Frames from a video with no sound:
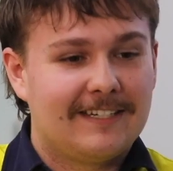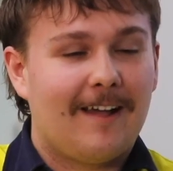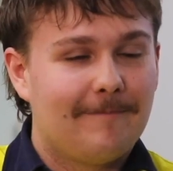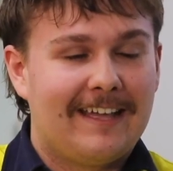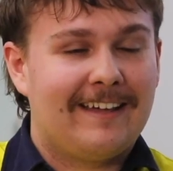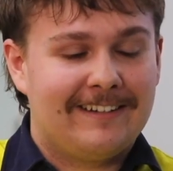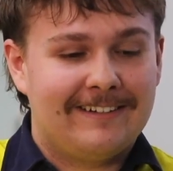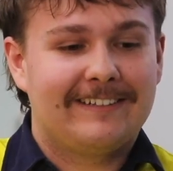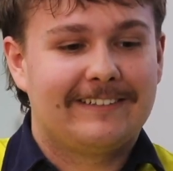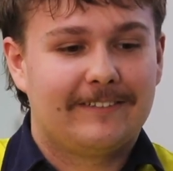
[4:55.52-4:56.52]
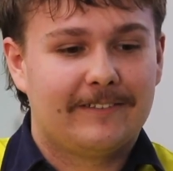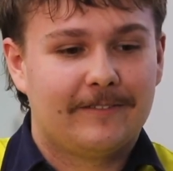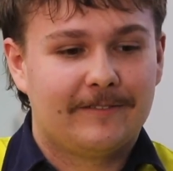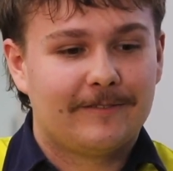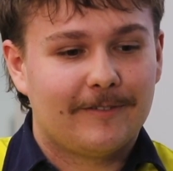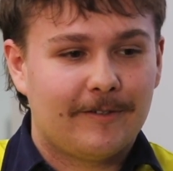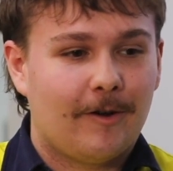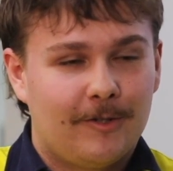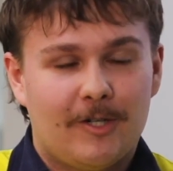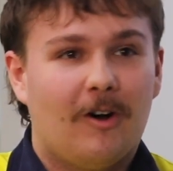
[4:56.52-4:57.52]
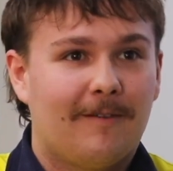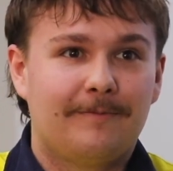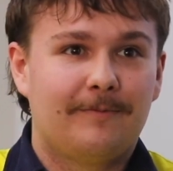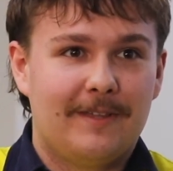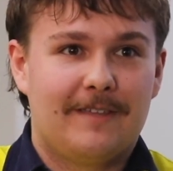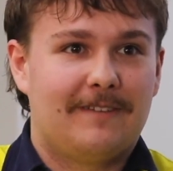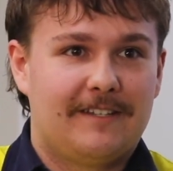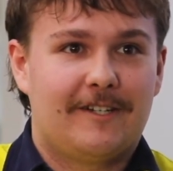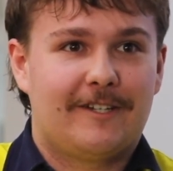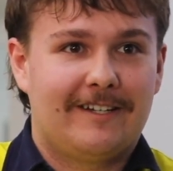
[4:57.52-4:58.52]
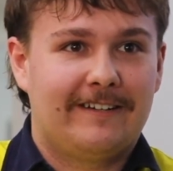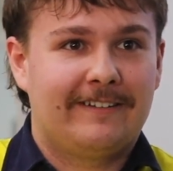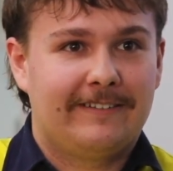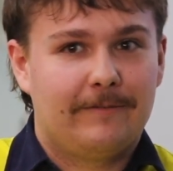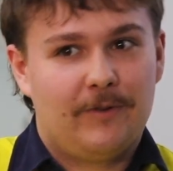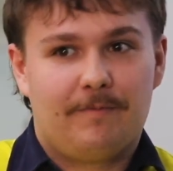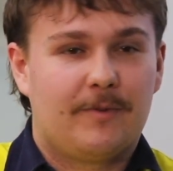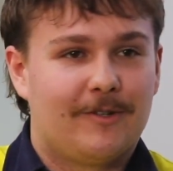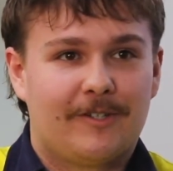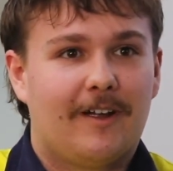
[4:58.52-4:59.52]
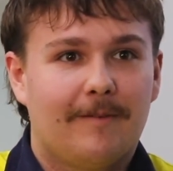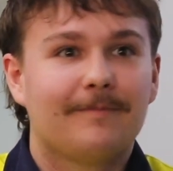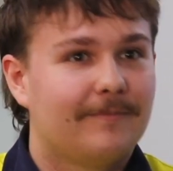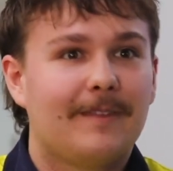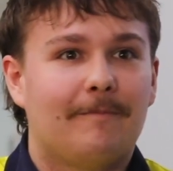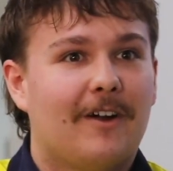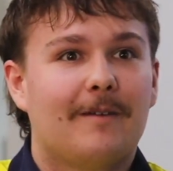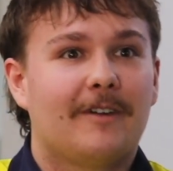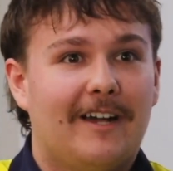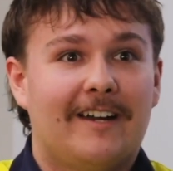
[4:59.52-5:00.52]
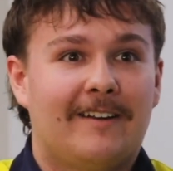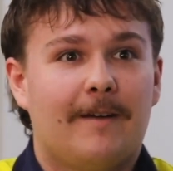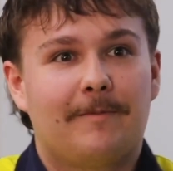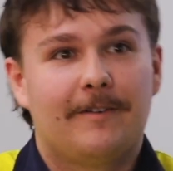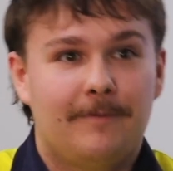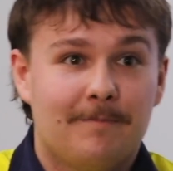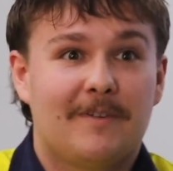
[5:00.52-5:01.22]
To come out on top with a position with BlueScope, I'm very proud and happy with